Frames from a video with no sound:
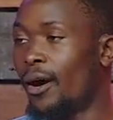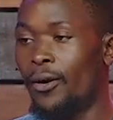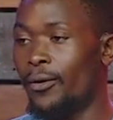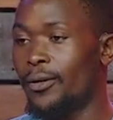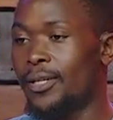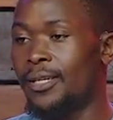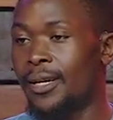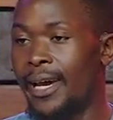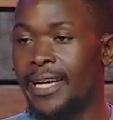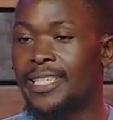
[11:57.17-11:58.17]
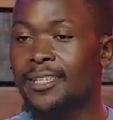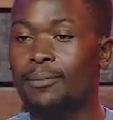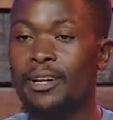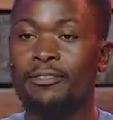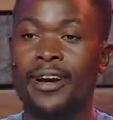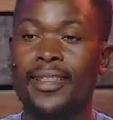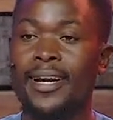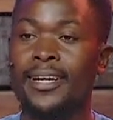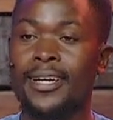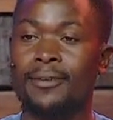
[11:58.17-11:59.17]
oh, hating my
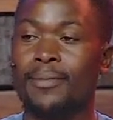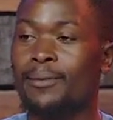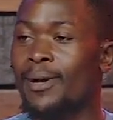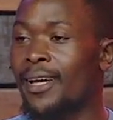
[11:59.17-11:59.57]
father and my